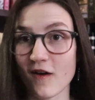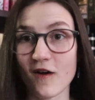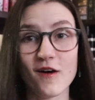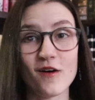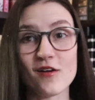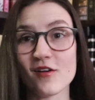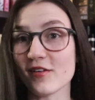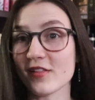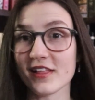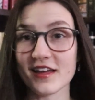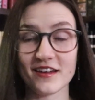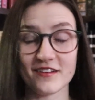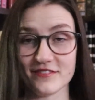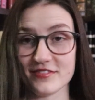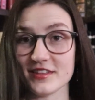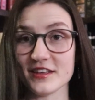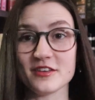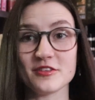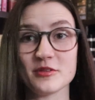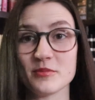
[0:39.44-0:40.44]
all of
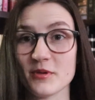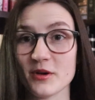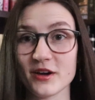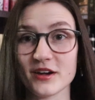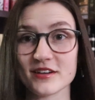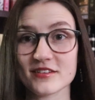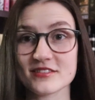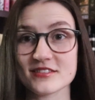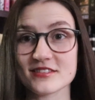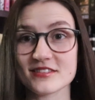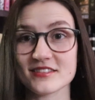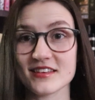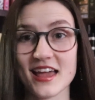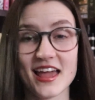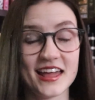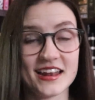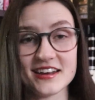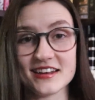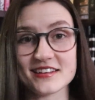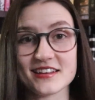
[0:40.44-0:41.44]
these books
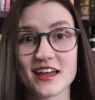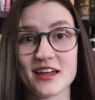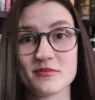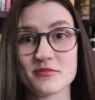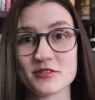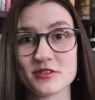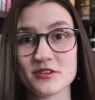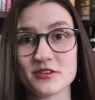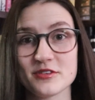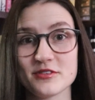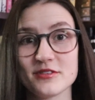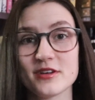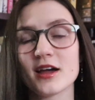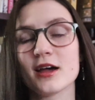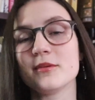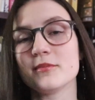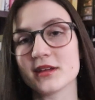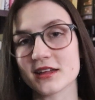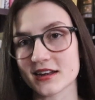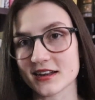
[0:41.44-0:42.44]
anytime soon,
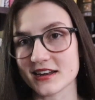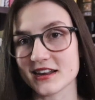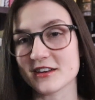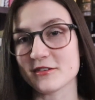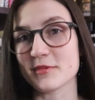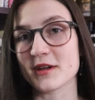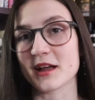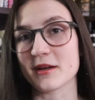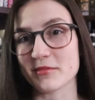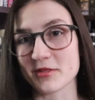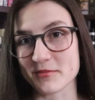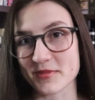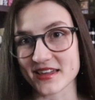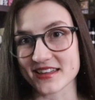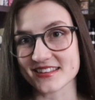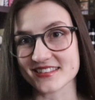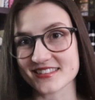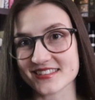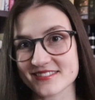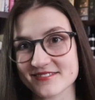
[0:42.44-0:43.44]
I'm gonna need to pick up the
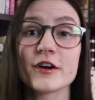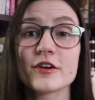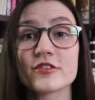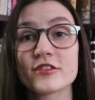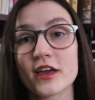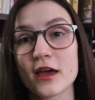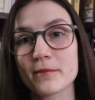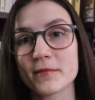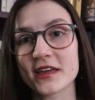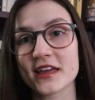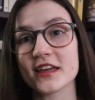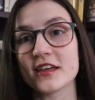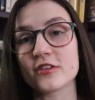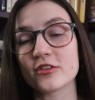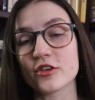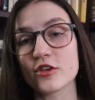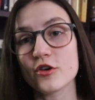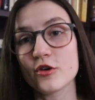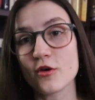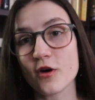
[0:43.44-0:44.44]
pace. First up is
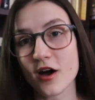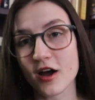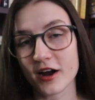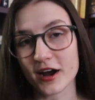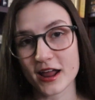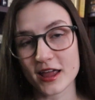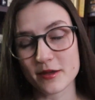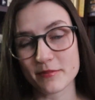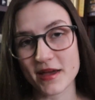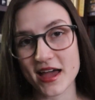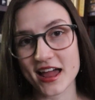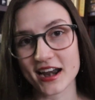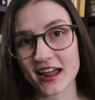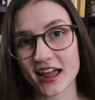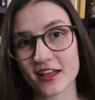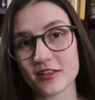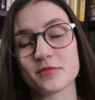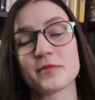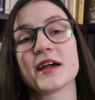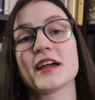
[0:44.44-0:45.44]
You Are a
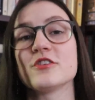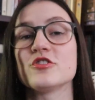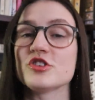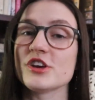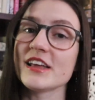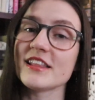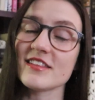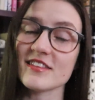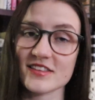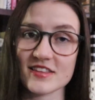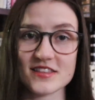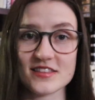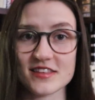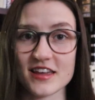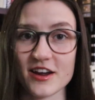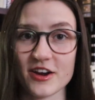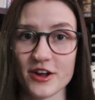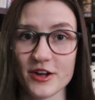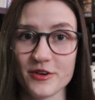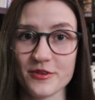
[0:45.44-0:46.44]
Badass by Jen
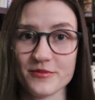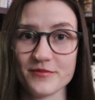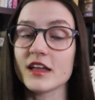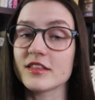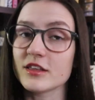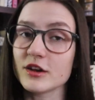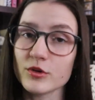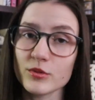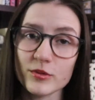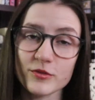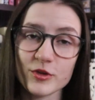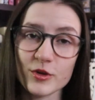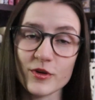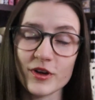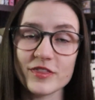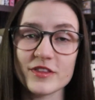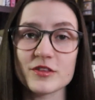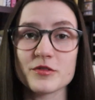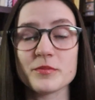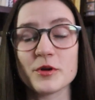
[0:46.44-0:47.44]
Sincero. I did a review
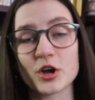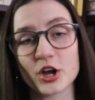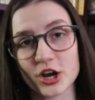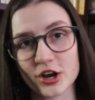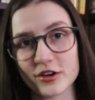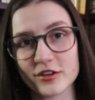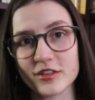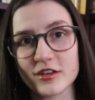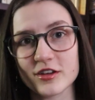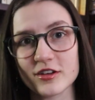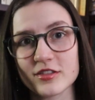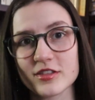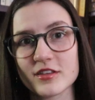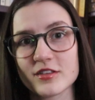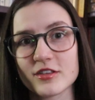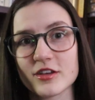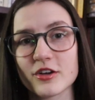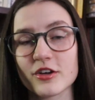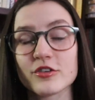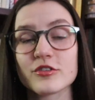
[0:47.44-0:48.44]
on this book earlier
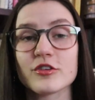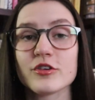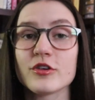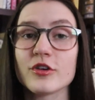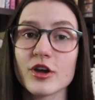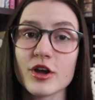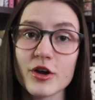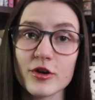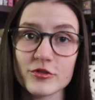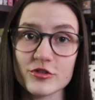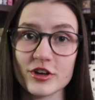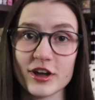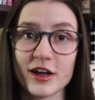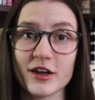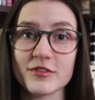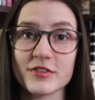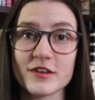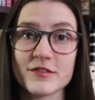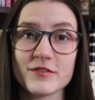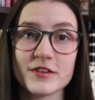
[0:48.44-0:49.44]
this year, so you can go check
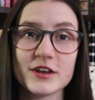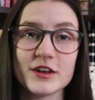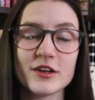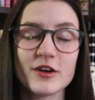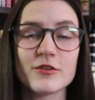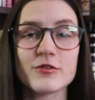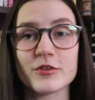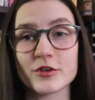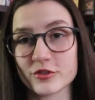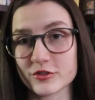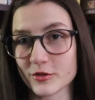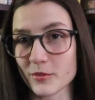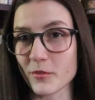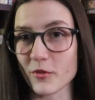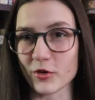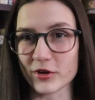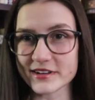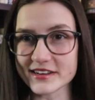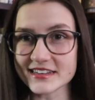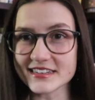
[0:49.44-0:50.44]
out that video for some
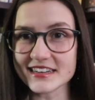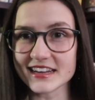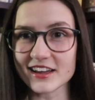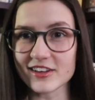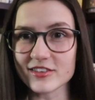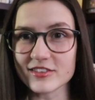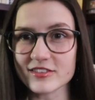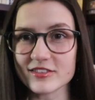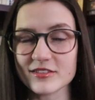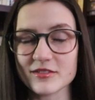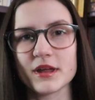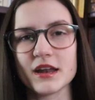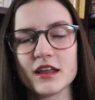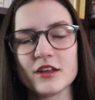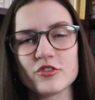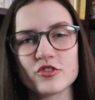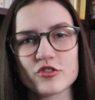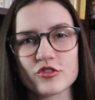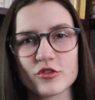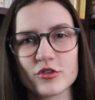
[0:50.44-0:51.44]
more details. But
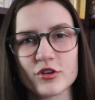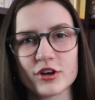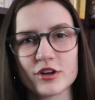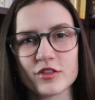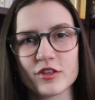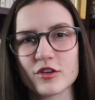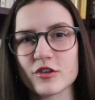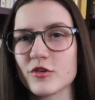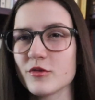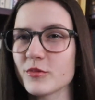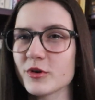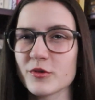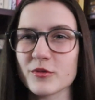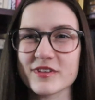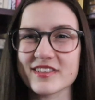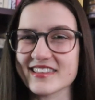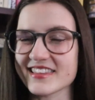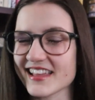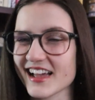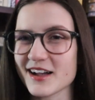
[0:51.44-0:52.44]
in short, the humor
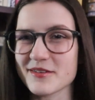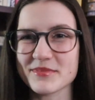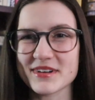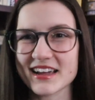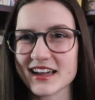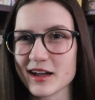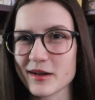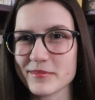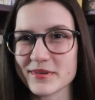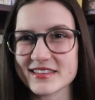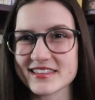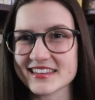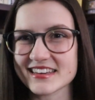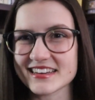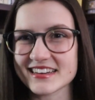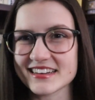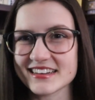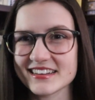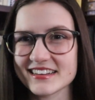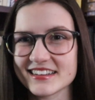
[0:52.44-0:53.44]
was not my cup of
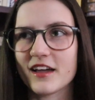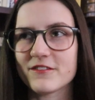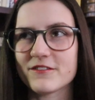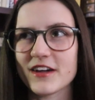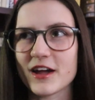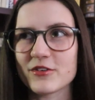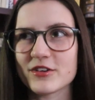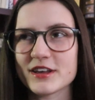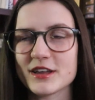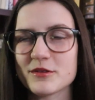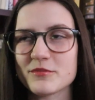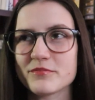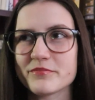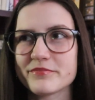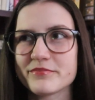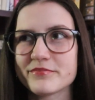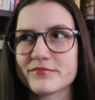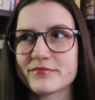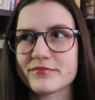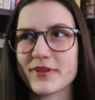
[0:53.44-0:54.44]
tea. I found it
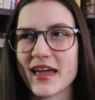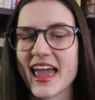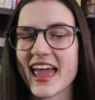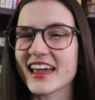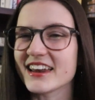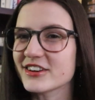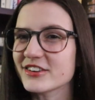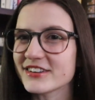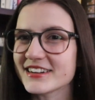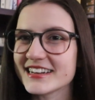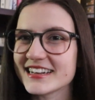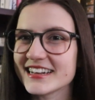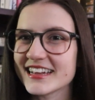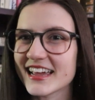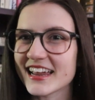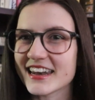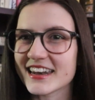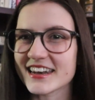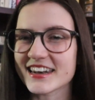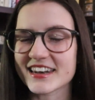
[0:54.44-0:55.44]
pandering
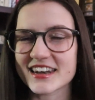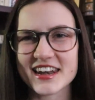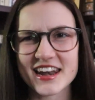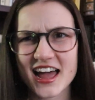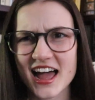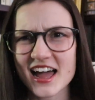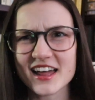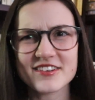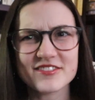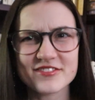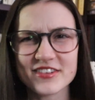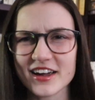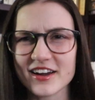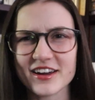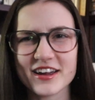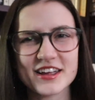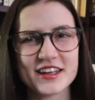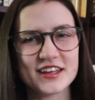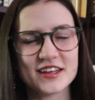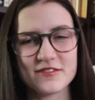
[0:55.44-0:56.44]
and not
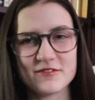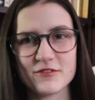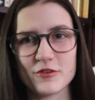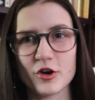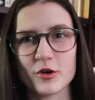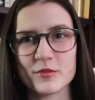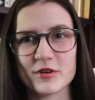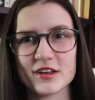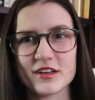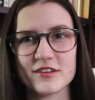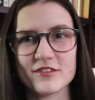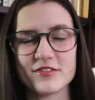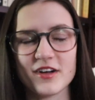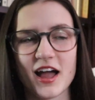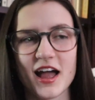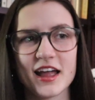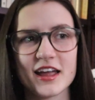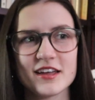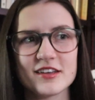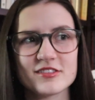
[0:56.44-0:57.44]
very informative.
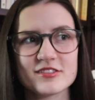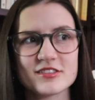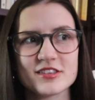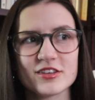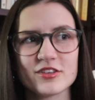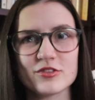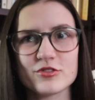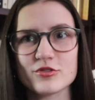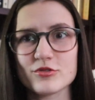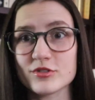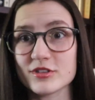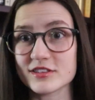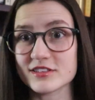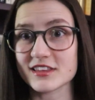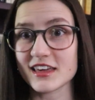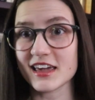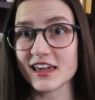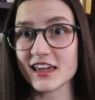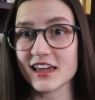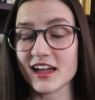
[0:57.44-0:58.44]
I still to this
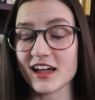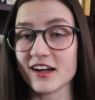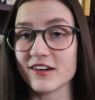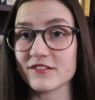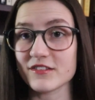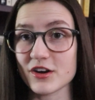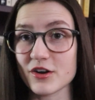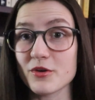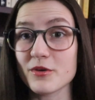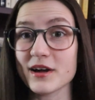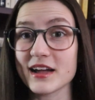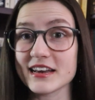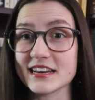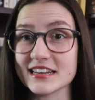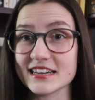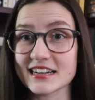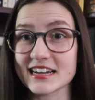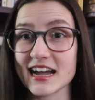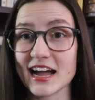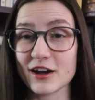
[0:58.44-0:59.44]
day have no
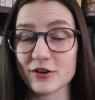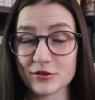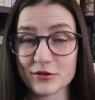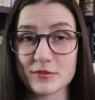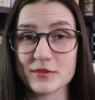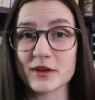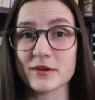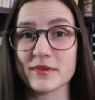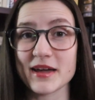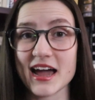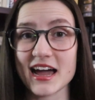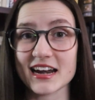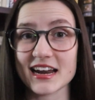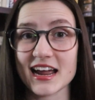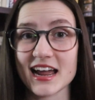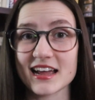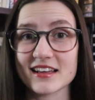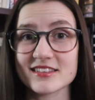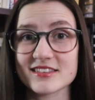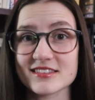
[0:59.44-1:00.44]
idea how to be a
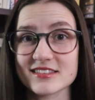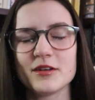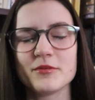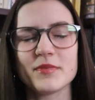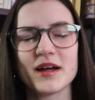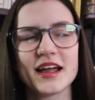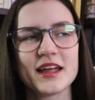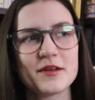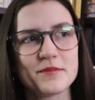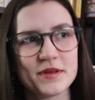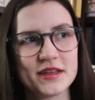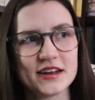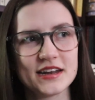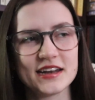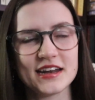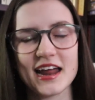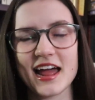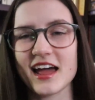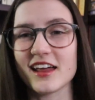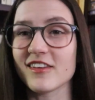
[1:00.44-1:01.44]
badass. In my opinion,
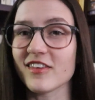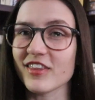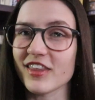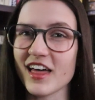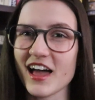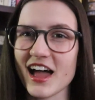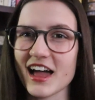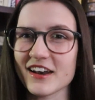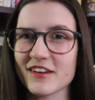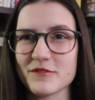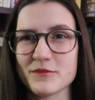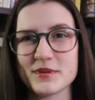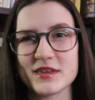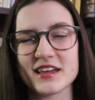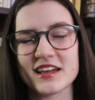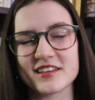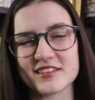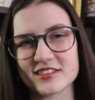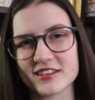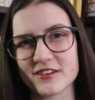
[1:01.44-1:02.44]
it had a lot of
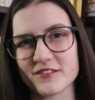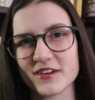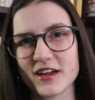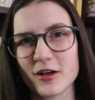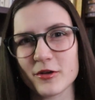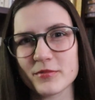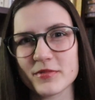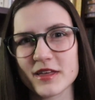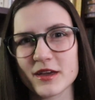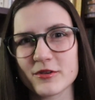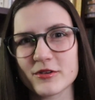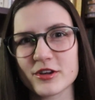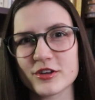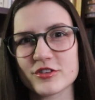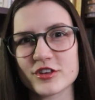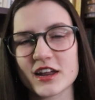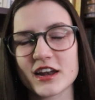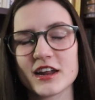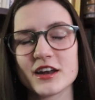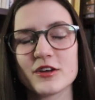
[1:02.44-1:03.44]
BS self-help language,
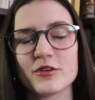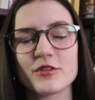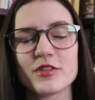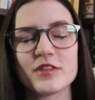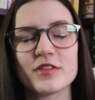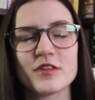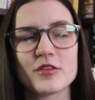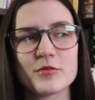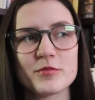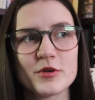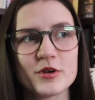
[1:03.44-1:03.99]
and I know that this